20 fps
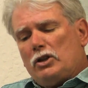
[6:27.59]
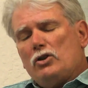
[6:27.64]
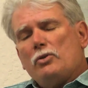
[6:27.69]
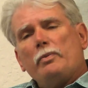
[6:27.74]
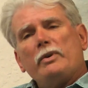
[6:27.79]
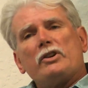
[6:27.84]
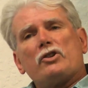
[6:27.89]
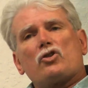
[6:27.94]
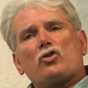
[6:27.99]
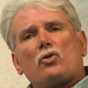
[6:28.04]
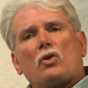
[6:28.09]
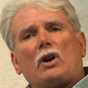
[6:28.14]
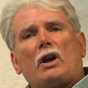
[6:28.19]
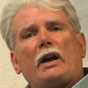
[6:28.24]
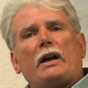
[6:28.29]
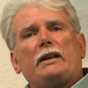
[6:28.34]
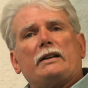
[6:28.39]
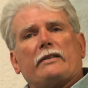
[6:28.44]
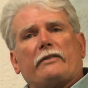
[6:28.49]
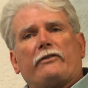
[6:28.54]
you've been
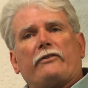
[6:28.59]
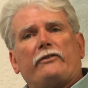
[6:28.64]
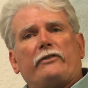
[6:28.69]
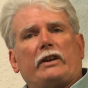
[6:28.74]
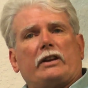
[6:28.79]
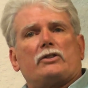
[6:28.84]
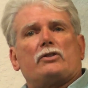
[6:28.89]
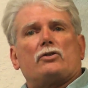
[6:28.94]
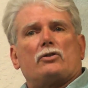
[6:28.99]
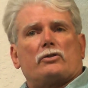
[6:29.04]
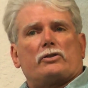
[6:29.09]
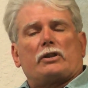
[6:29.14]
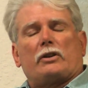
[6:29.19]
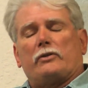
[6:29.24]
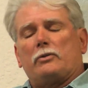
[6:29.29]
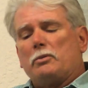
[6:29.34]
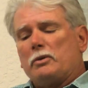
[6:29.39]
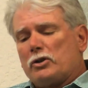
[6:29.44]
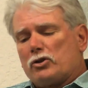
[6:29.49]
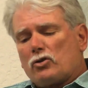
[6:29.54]
trying to fix
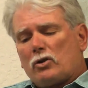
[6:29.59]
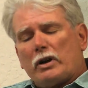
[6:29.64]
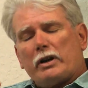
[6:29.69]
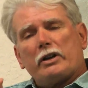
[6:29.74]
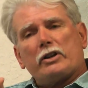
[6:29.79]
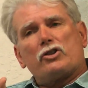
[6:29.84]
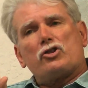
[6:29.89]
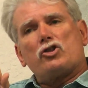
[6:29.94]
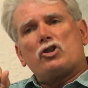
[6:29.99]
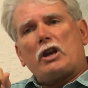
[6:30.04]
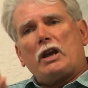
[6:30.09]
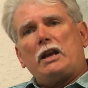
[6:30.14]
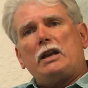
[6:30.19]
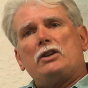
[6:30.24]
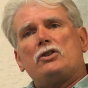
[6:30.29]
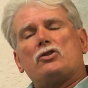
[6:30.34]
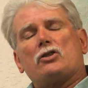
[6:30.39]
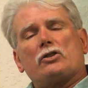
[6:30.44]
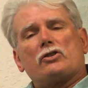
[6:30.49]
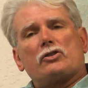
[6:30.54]
yourself. You've been trying to
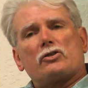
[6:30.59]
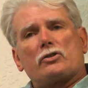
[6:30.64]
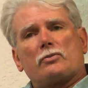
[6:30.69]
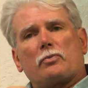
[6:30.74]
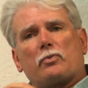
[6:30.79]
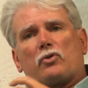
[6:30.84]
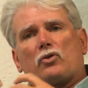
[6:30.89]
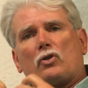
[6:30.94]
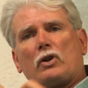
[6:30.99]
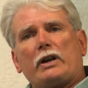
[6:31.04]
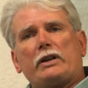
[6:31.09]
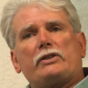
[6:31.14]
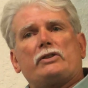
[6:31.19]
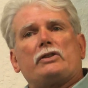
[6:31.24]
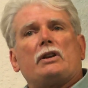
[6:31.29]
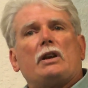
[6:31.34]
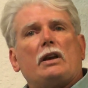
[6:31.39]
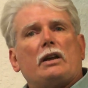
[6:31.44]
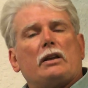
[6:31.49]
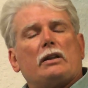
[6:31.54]
change and
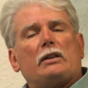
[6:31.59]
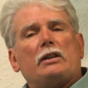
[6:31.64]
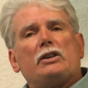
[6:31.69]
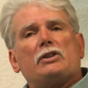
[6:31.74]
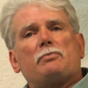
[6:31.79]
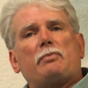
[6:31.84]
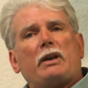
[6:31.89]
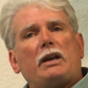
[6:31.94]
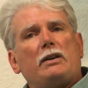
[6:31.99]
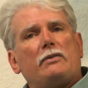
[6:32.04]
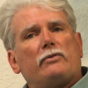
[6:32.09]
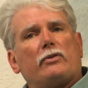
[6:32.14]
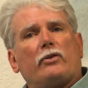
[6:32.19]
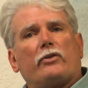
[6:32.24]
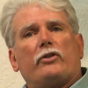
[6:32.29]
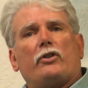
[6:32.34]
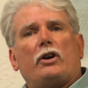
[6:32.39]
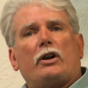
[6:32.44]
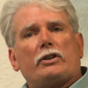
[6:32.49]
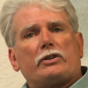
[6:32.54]
suppress these
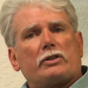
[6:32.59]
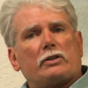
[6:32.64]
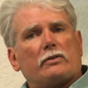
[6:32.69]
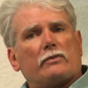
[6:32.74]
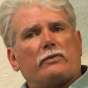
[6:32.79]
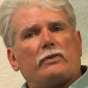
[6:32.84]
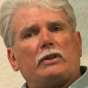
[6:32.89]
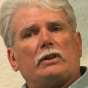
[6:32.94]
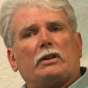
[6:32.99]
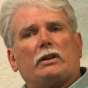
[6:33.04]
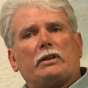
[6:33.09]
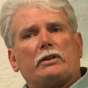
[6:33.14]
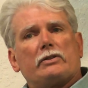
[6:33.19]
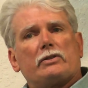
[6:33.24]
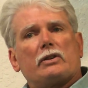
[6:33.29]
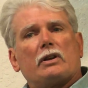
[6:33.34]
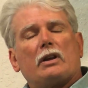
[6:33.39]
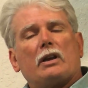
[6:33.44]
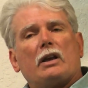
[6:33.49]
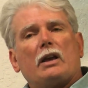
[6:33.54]
painful thoughts and
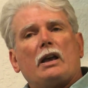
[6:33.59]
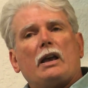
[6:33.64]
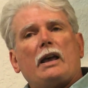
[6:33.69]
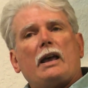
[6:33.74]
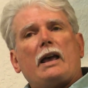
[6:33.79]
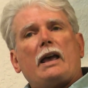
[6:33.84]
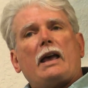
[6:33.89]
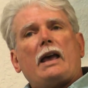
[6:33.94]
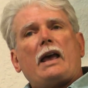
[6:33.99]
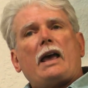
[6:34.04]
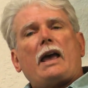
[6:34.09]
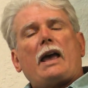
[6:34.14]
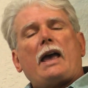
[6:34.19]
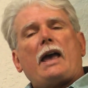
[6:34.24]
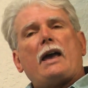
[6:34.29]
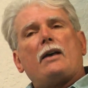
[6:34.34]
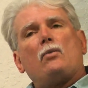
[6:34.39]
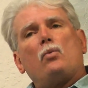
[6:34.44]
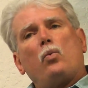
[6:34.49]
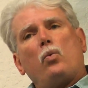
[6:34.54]
feelings.
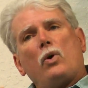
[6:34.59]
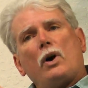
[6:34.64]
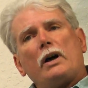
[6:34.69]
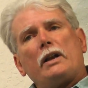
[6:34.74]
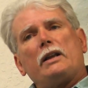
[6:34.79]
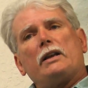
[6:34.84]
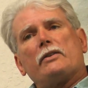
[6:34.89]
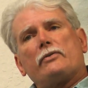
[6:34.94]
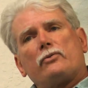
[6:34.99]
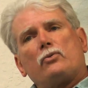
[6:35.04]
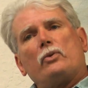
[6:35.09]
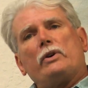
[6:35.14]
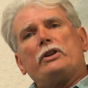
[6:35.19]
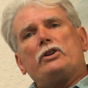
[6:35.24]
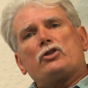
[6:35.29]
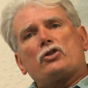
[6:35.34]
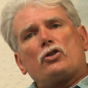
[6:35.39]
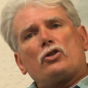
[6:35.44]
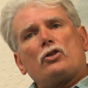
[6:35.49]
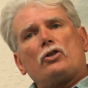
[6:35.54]
And what if
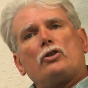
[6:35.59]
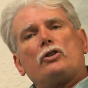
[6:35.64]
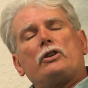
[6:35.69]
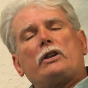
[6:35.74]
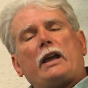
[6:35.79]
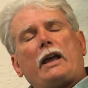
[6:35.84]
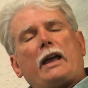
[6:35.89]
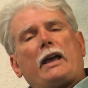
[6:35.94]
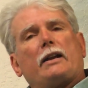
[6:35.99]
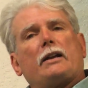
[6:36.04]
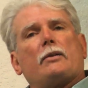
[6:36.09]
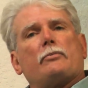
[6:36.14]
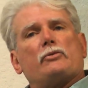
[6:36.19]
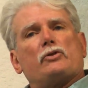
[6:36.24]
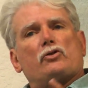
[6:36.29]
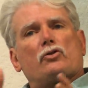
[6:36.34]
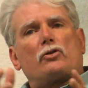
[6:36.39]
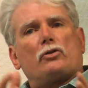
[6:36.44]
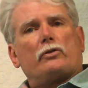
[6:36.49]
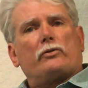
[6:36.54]
we turned and
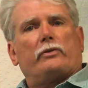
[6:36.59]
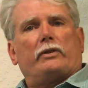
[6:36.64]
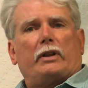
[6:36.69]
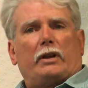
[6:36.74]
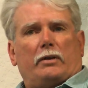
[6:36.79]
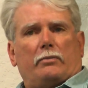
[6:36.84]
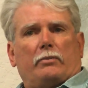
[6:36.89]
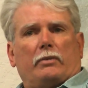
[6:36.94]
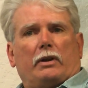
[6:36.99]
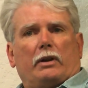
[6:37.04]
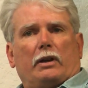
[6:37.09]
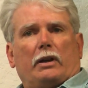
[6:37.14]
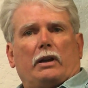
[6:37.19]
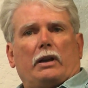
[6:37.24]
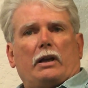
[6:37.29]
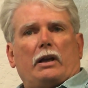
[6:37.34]
observed them